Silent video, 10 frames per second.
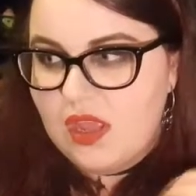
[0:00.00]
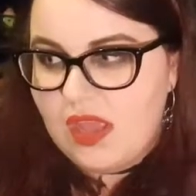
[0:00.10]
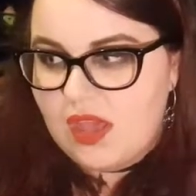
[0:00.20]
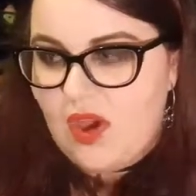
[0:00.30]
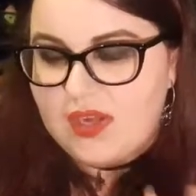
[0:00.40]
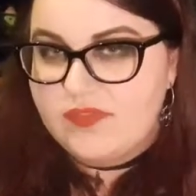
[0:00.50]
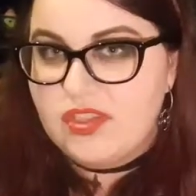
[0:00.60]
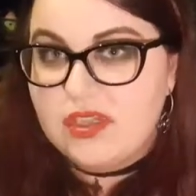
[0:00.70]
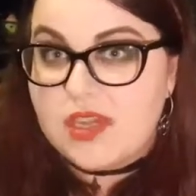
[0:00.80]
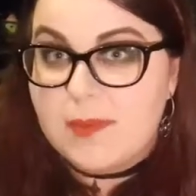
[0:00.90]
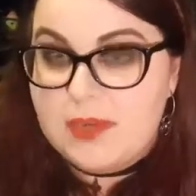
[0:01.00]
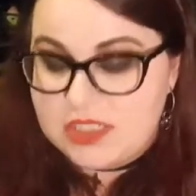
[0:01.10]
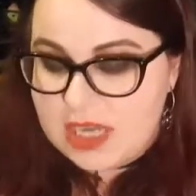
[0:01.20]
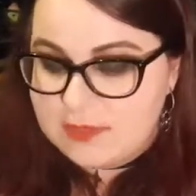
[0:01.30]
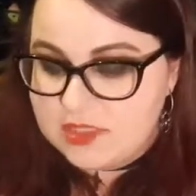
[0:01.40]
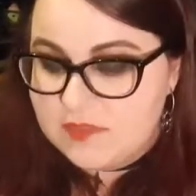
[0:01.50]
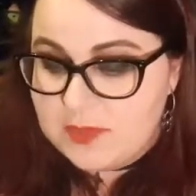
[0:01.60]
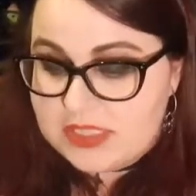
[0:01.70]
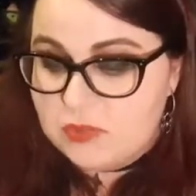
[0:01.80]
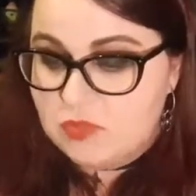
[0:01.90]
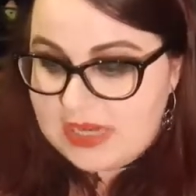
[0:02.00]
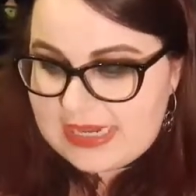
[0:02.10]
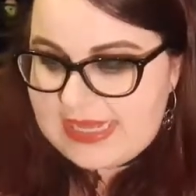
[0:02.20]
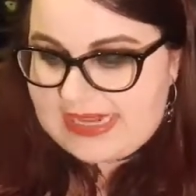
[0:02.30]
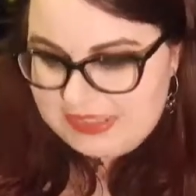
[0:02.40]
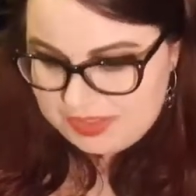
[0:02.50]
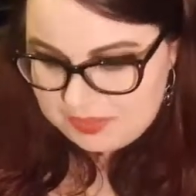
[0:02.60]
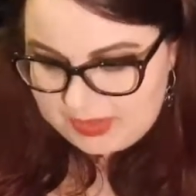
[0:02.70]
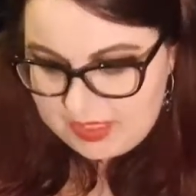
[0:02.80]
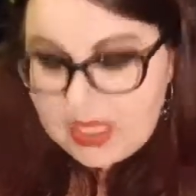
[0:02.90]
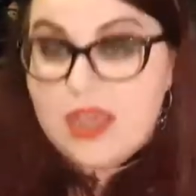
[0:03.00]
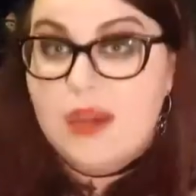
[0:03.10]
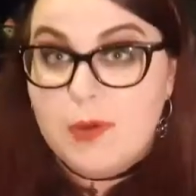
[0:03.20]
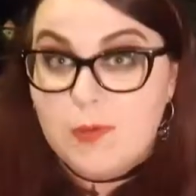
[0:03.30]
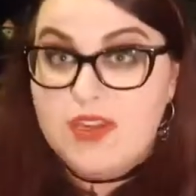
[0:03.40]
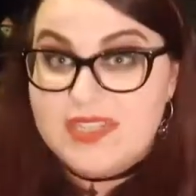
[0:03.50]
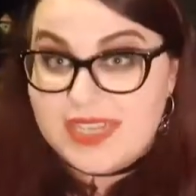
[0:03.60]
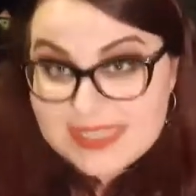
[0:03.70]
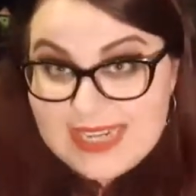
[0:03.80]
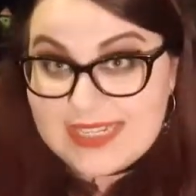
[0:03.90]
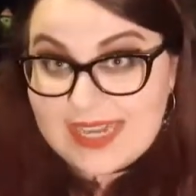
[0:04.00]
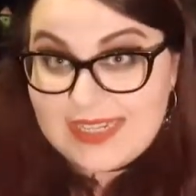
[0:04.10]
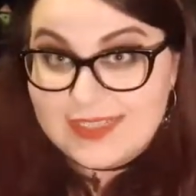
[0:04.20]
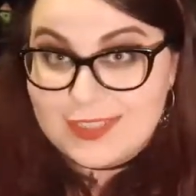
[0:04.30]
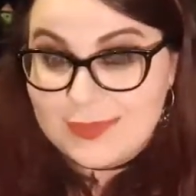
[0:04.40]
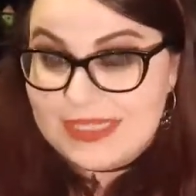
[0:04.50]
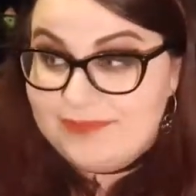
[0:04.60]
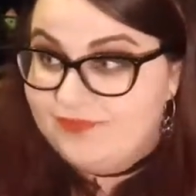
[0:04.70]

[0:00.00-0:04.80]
it kind of took a couple of chapters for me to really get into it. But once I did get into it,